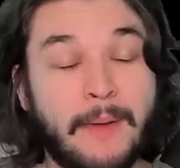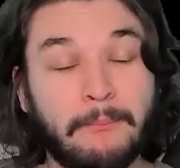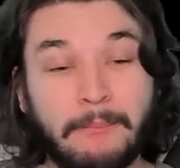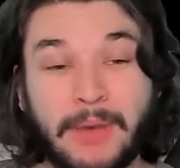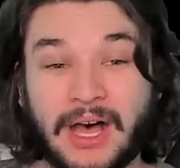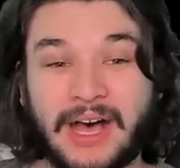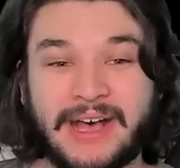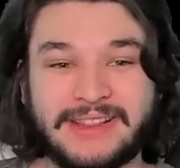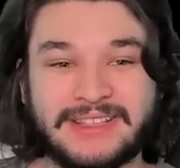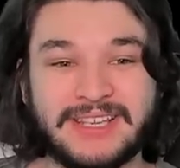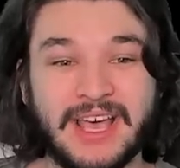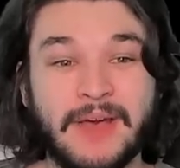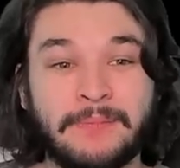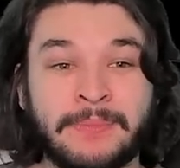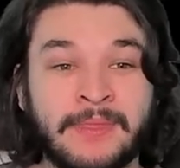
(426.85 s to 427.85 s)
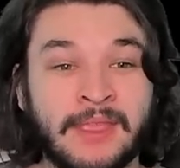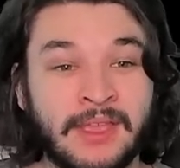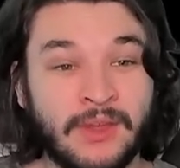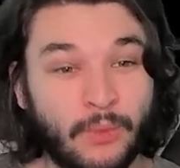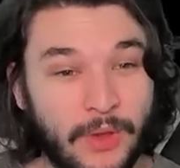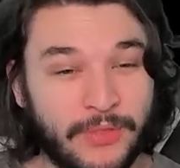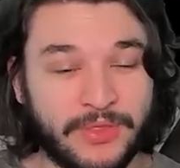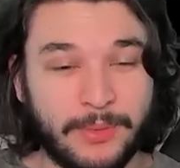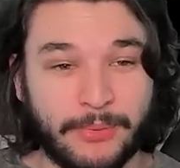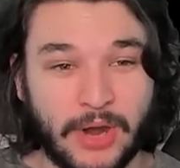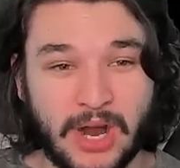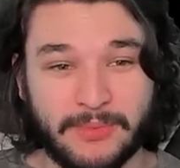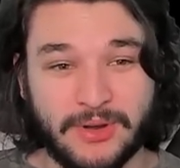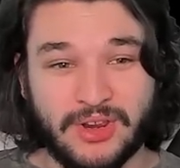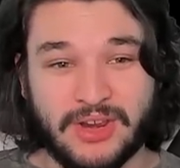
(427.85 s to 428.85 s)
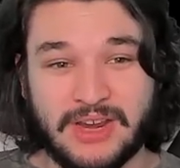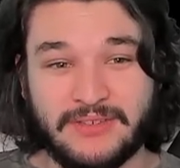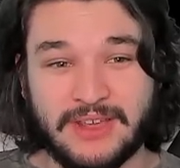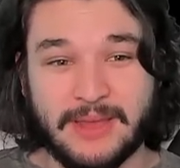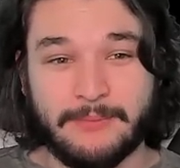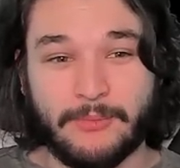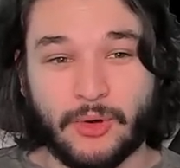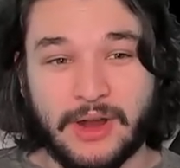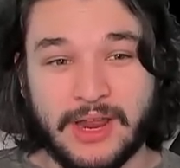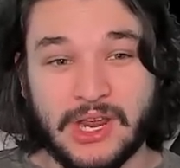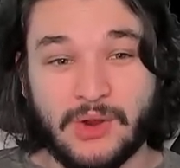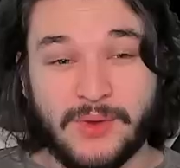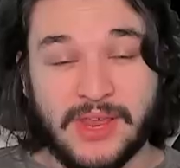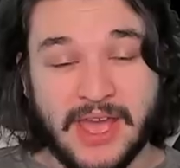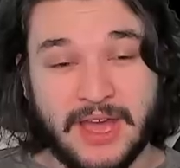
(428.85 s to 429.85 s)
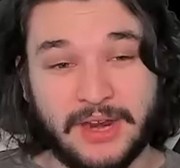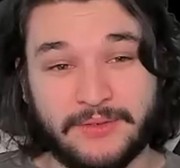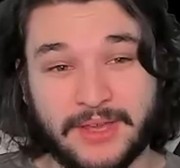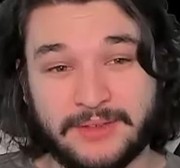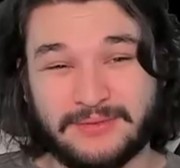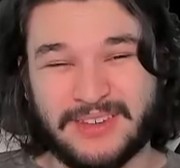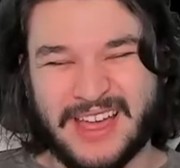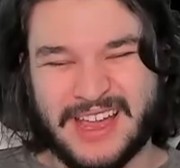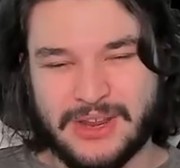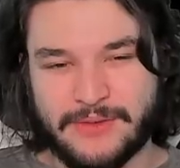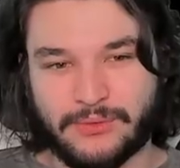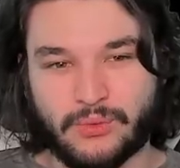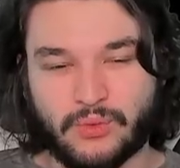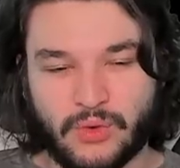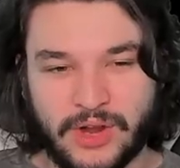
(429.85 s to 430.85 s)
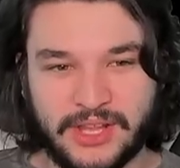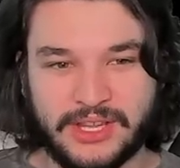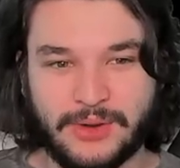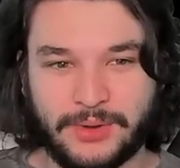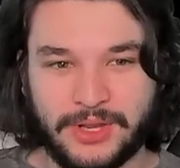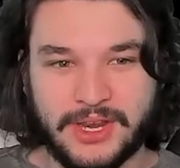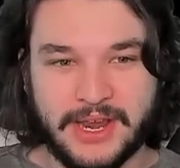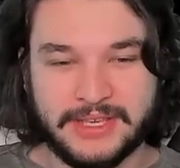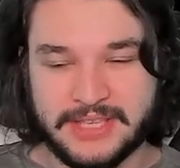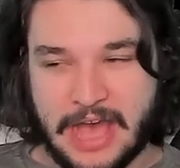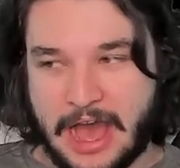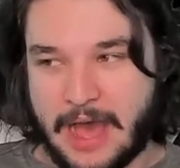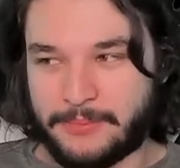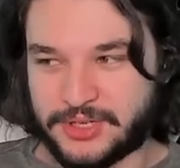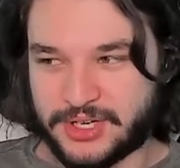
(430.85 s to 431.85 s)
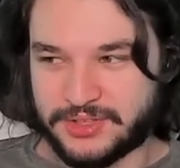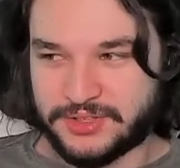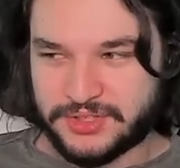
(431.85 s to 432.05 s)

but with the Barber, you can even get more AoE out of it, and you have really, really nice options.